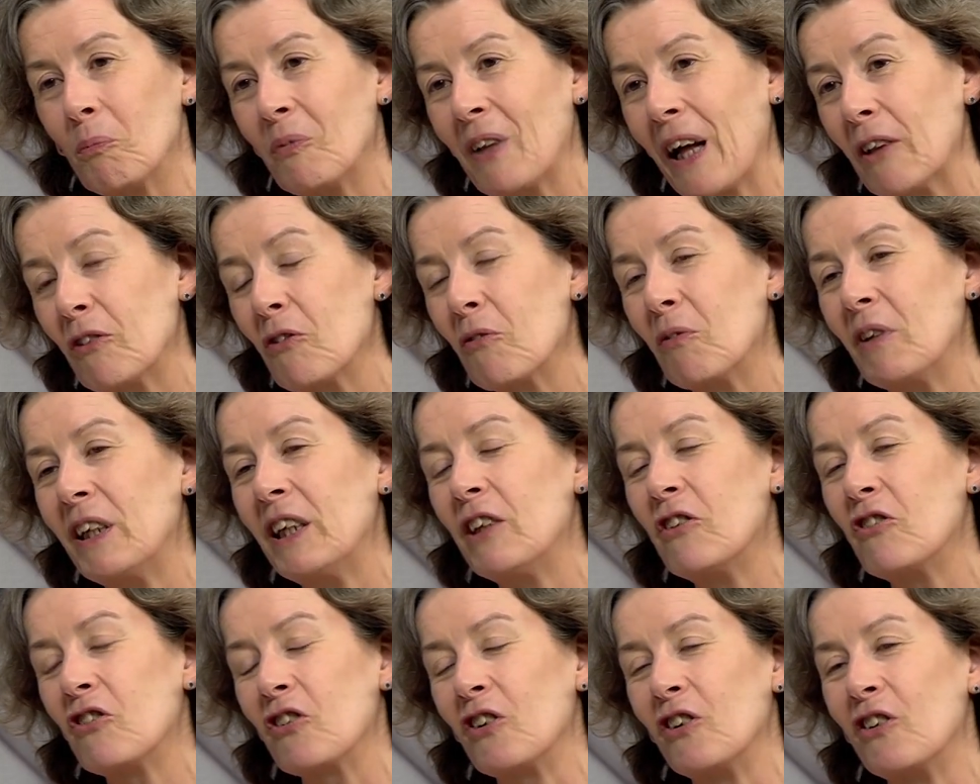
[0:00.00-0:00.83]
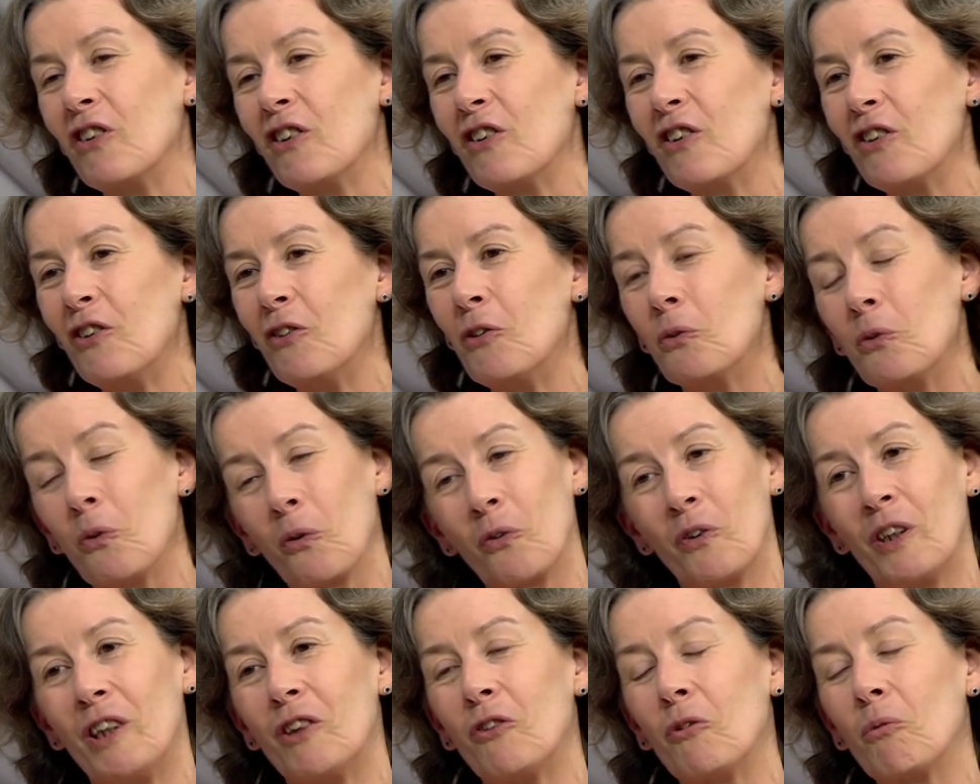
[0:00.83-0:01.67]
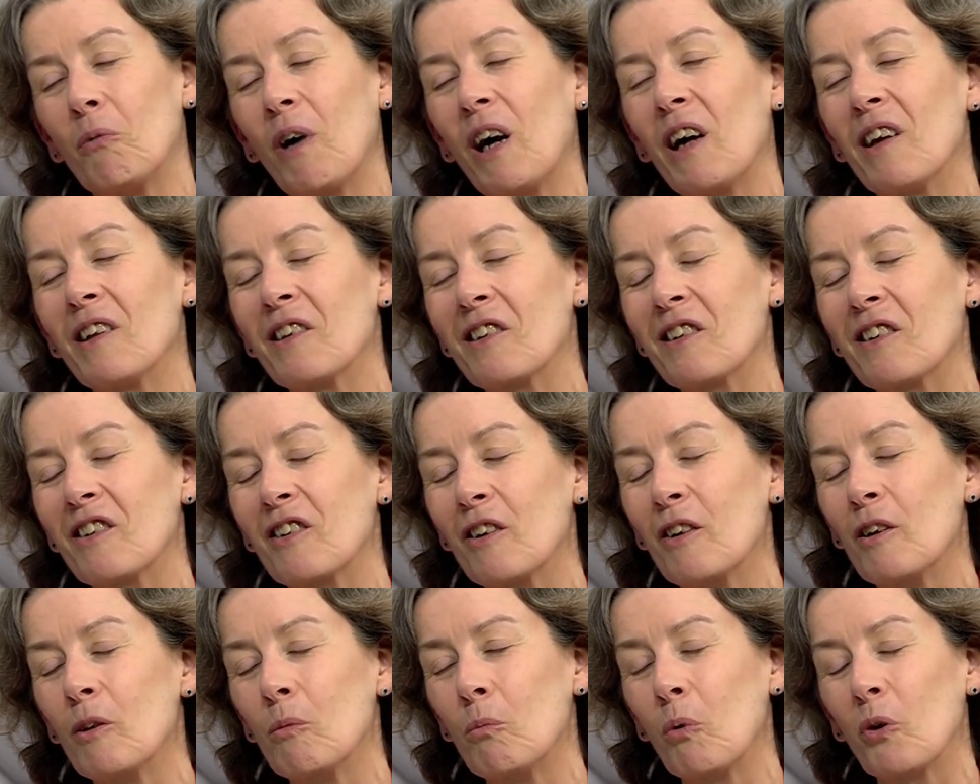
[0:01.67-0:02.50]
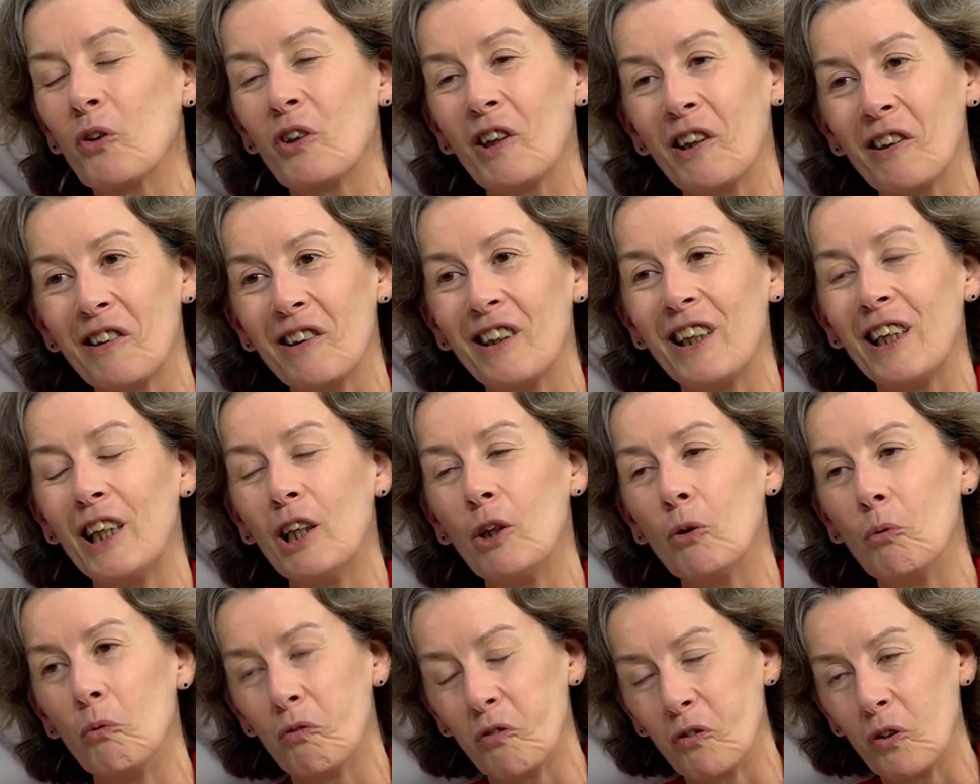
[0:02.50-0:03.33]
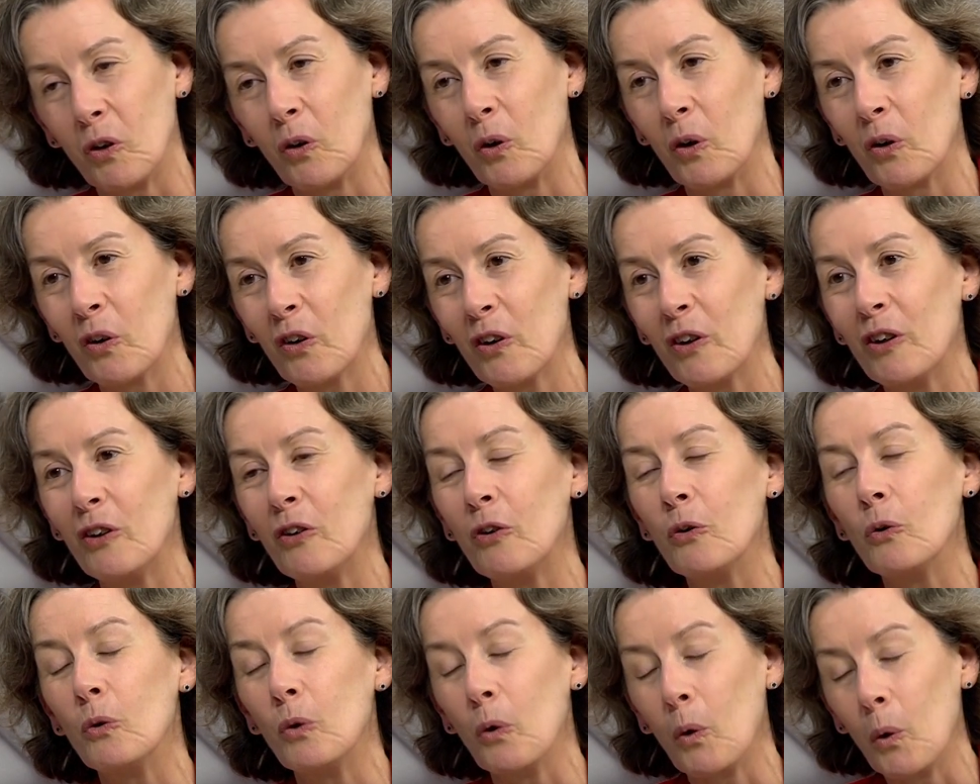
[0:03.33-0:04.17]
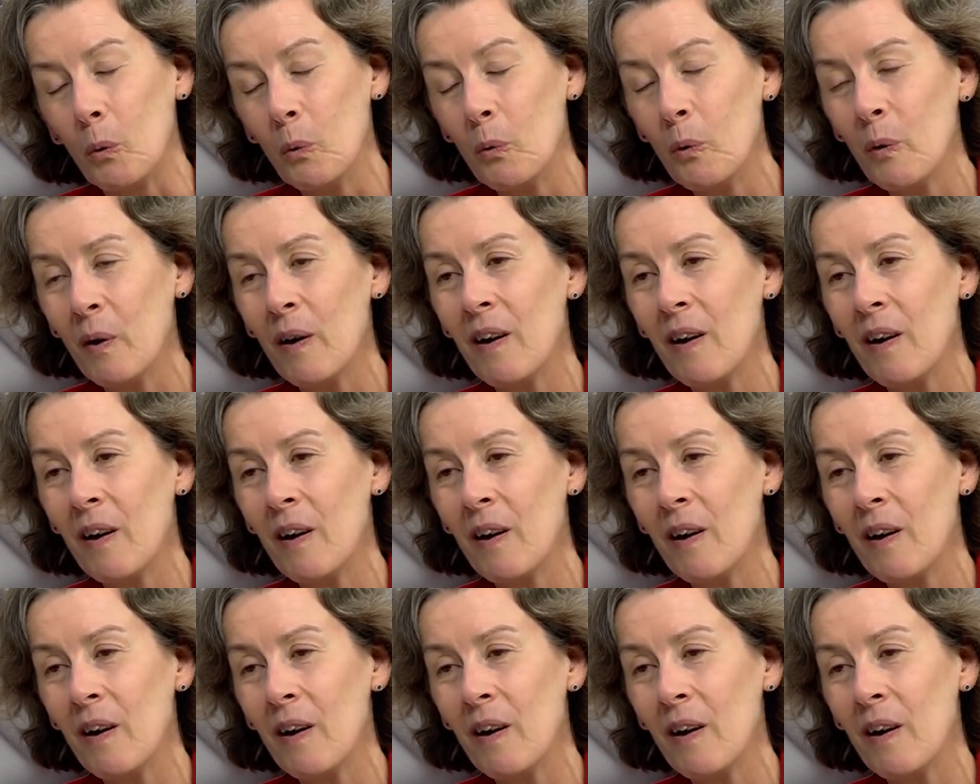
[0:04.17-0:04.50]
that region, you don't need to ask what is the EU for, you know.